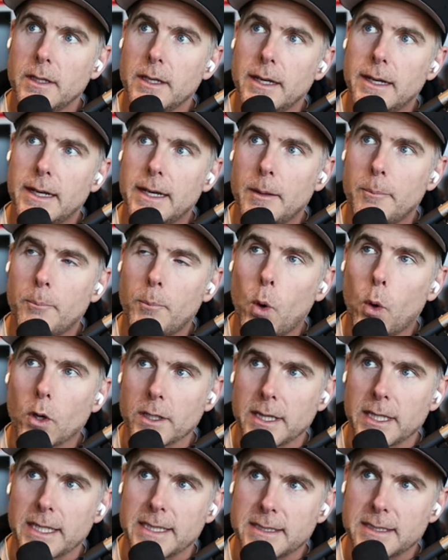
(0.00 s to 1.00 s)

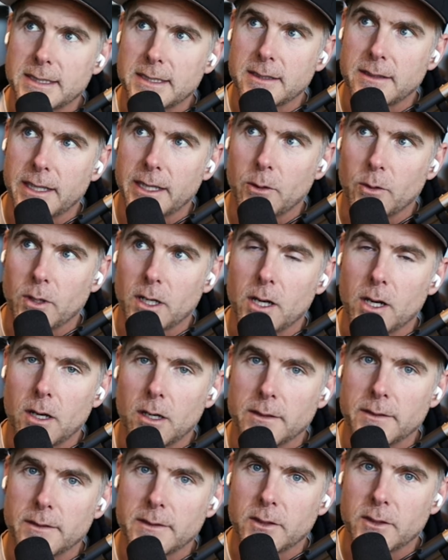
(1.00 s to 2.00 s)
portlets, they were
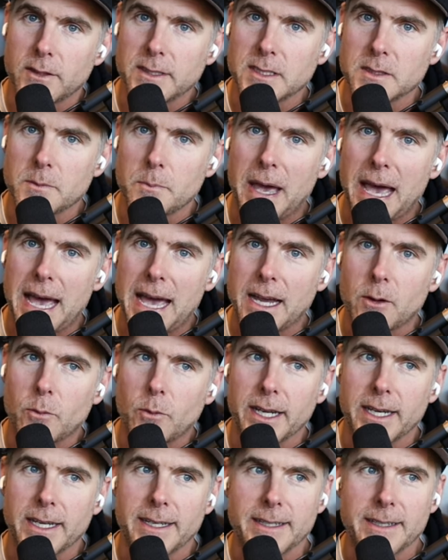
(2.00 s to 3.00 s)
called. So this is back
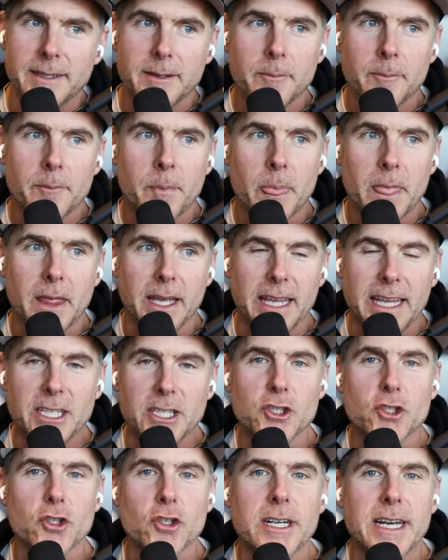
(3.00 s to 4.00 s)
when
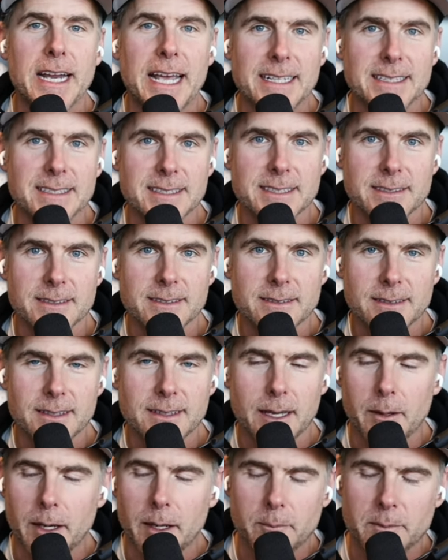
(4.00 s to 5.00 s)
intranets,
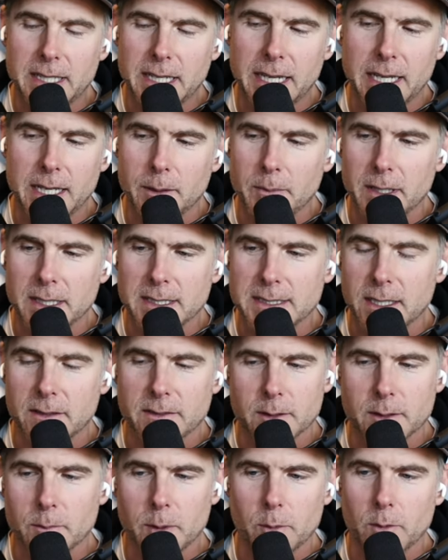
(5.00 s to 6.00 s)
I'm dating myself.
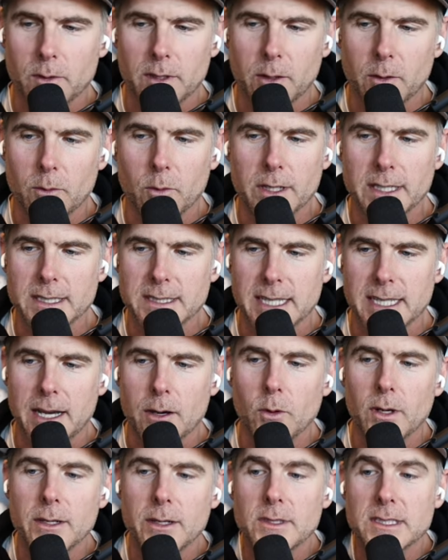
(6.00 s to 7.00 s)
Some people were like, what is that?
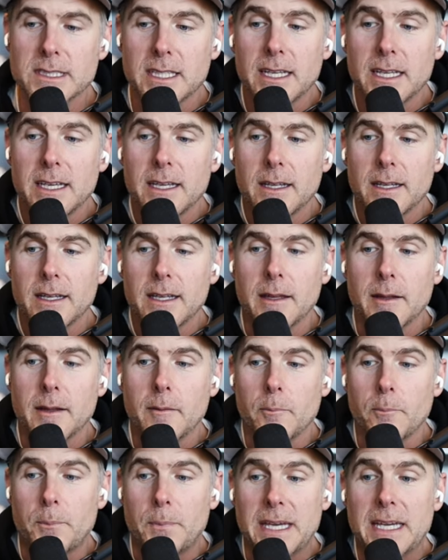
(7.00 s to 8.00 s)
Well, it was
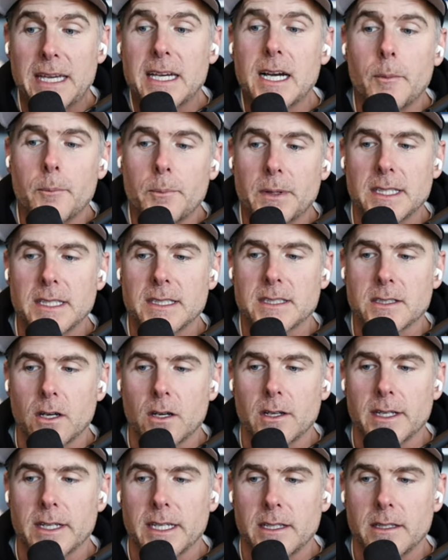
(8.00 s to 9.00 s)
big companies
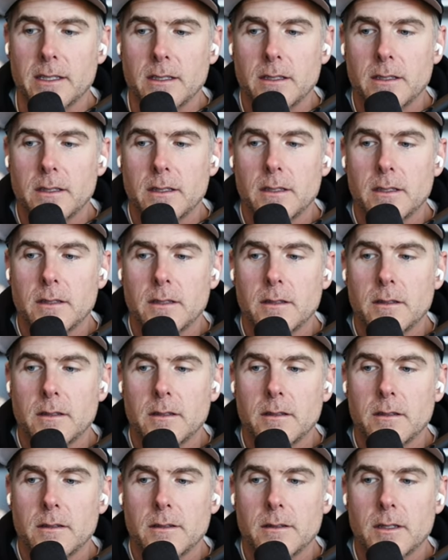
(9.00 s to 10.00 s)
started
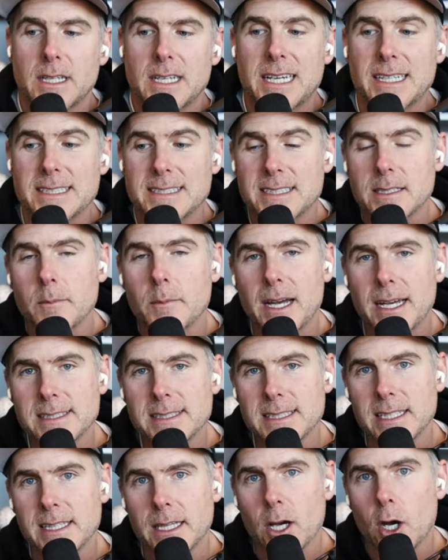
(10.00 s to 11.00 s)

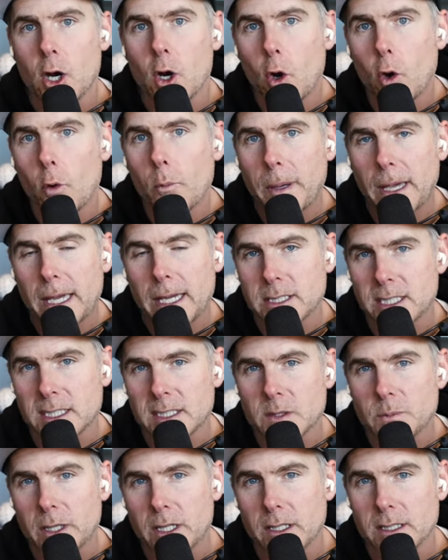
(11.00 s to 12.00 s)
customizing the homepage
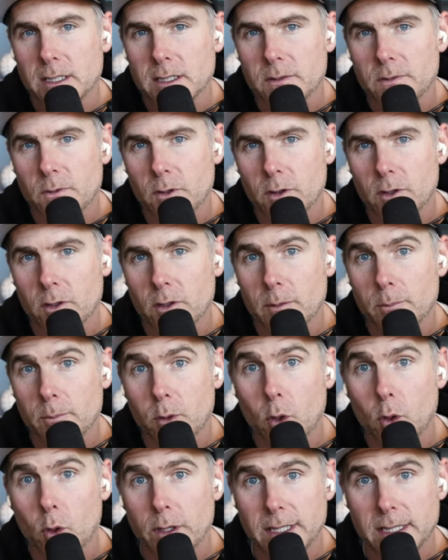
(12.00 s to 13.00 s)
experience for their
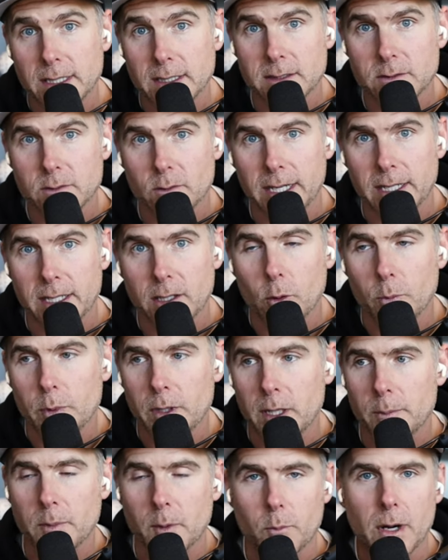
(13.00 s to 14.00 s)
employees, right? You
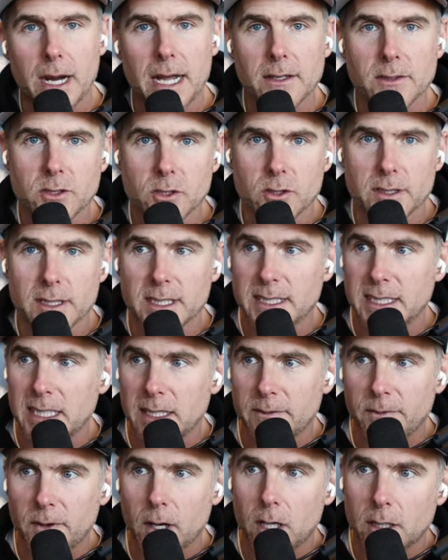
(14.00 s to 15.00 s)
open up the browser and the
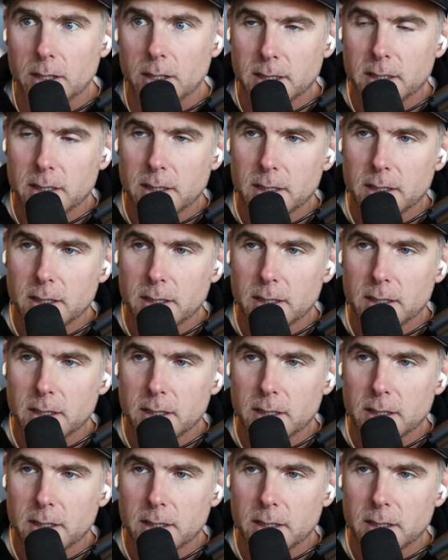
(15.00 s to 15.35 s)
default